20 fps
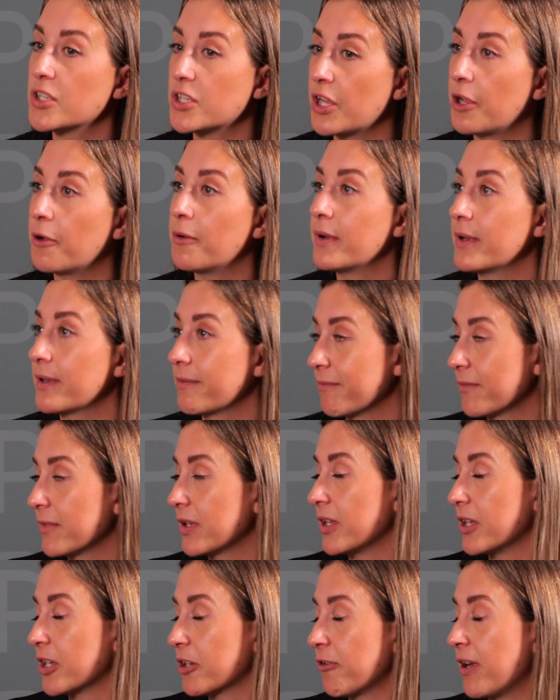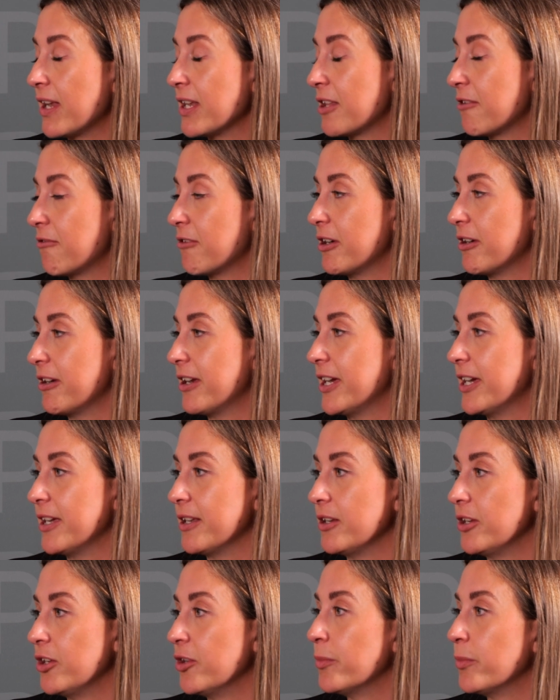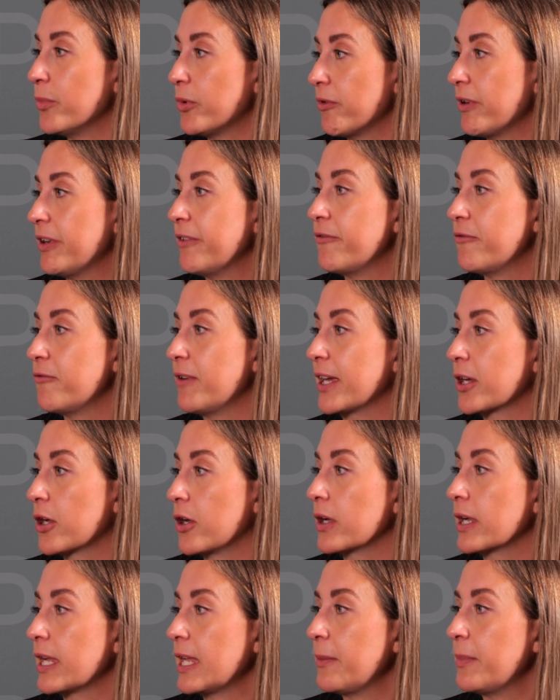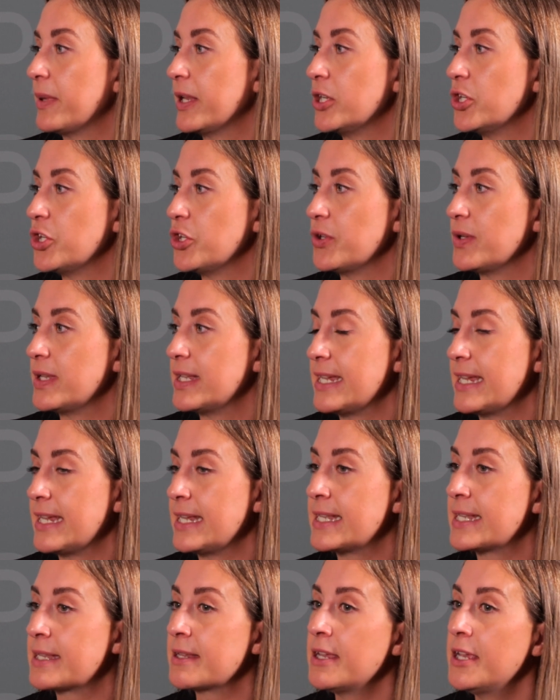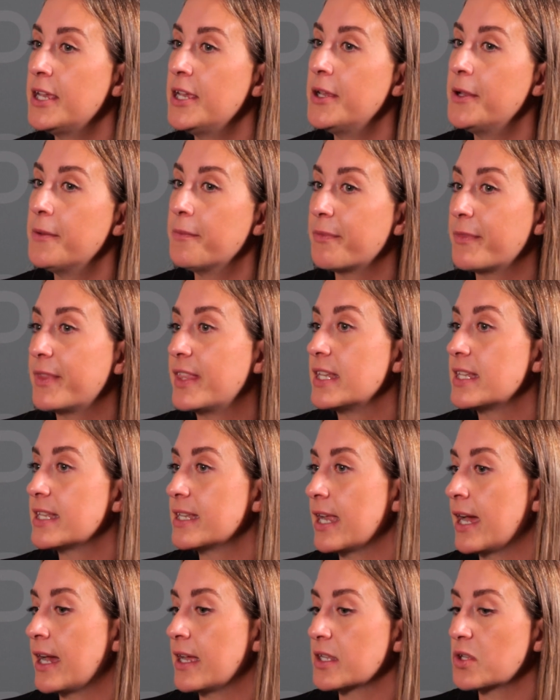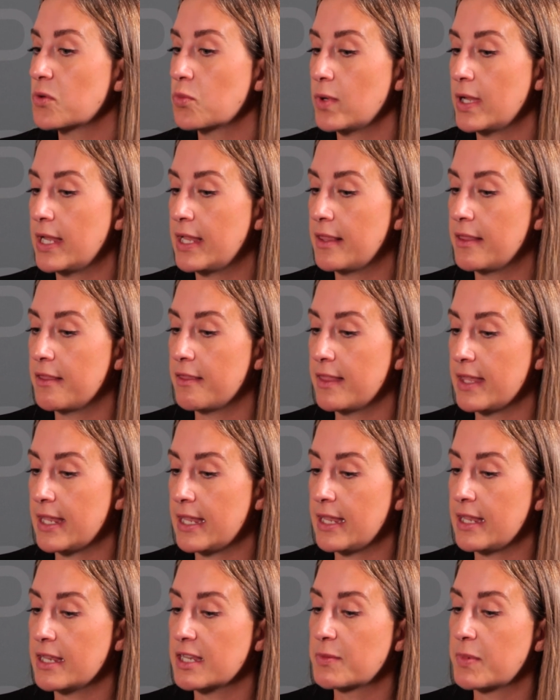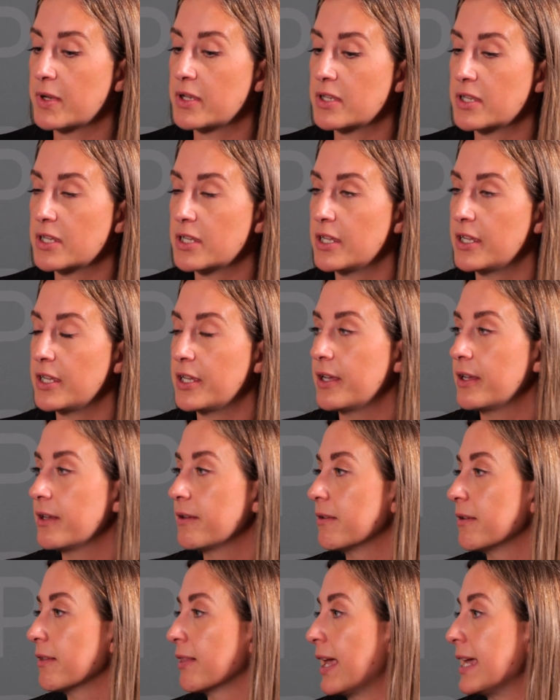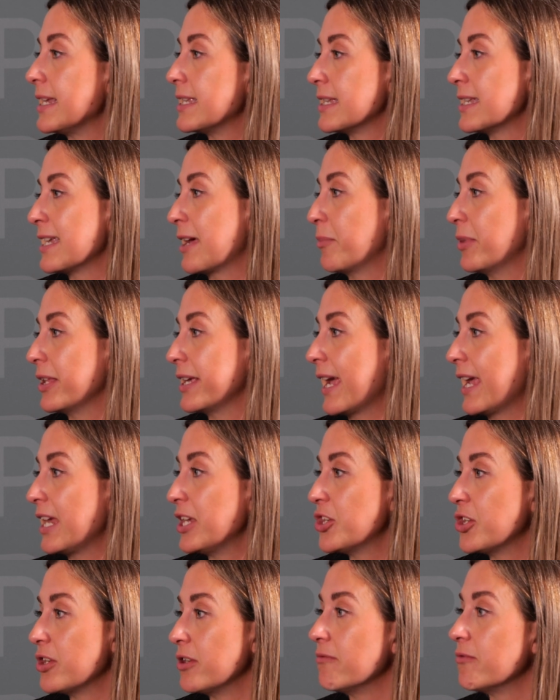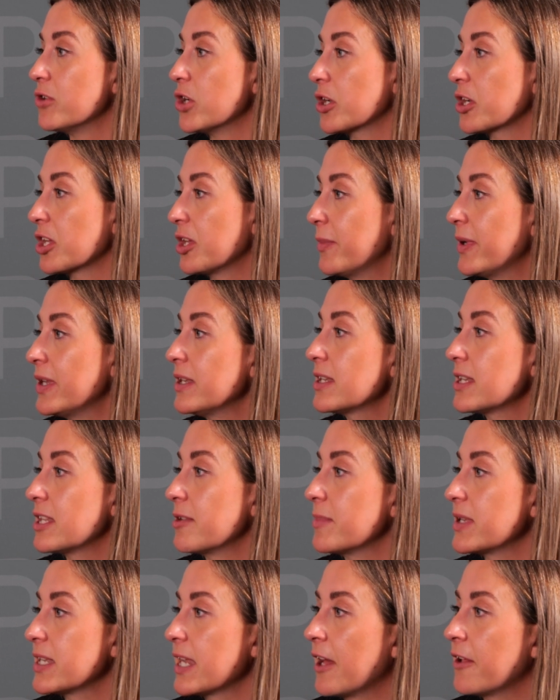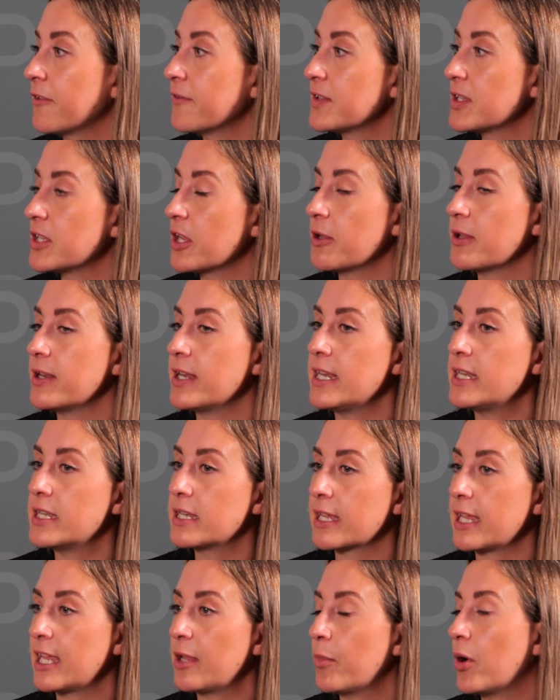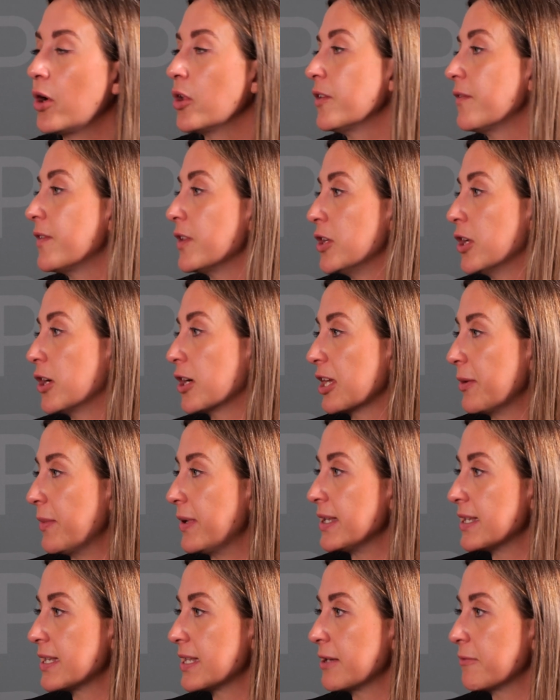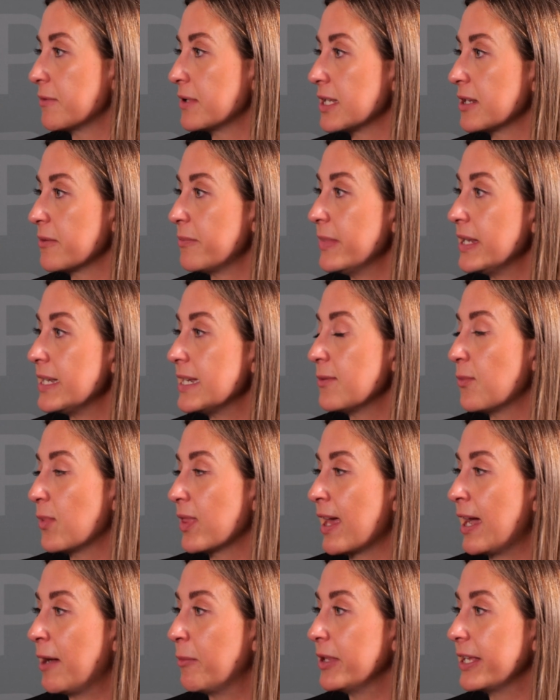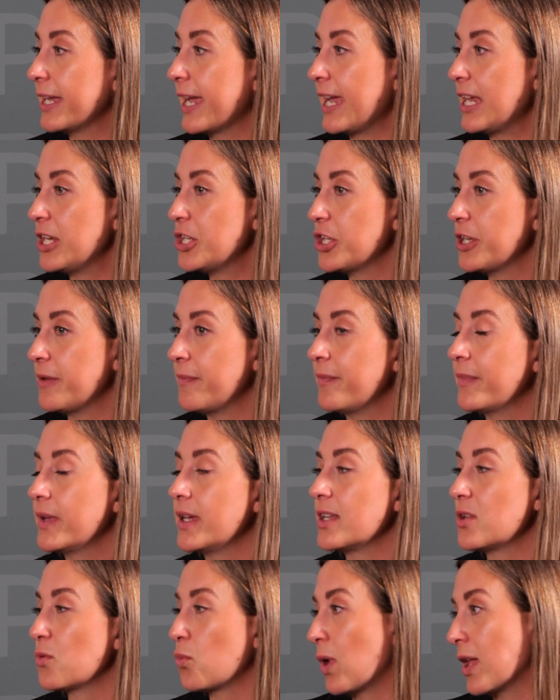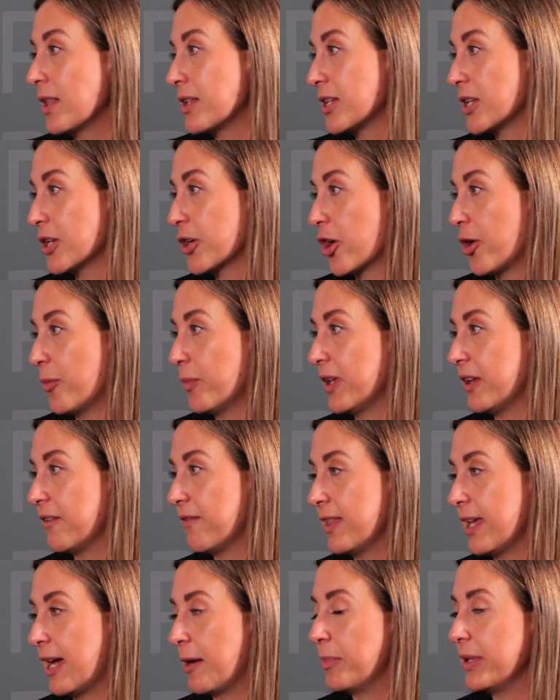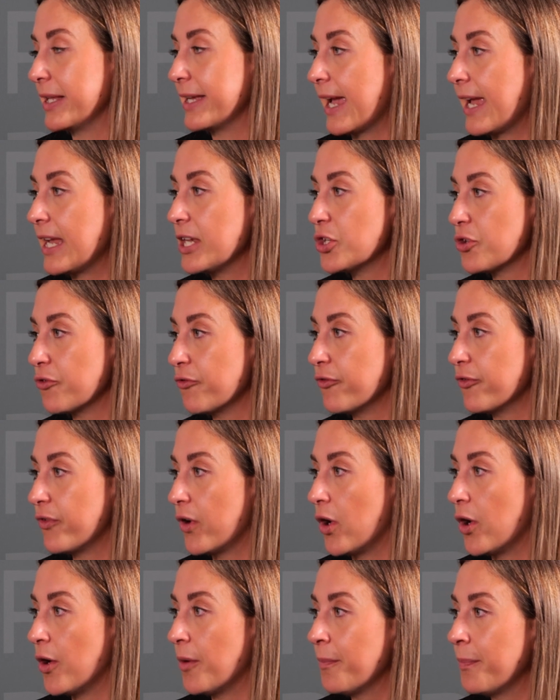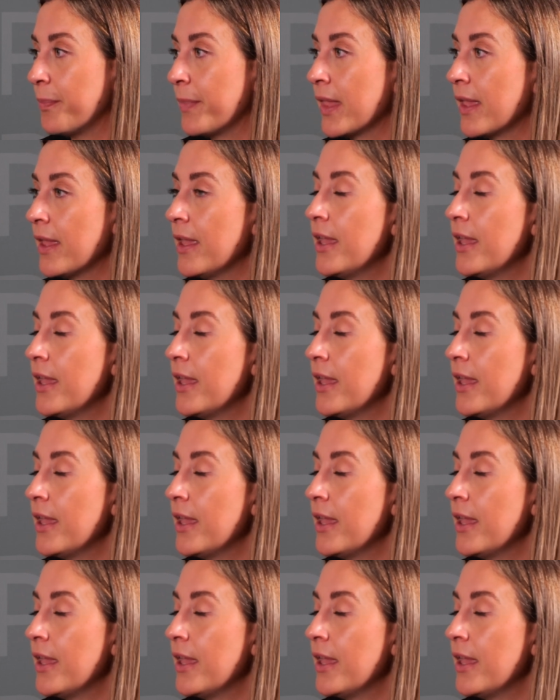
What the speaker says: So you're correct, there are a number of record keeping duties. This starts with the sponsor licence application documents themselves. So you need to keep all of the documents that were submitted with that application, as well as a copy of the application form.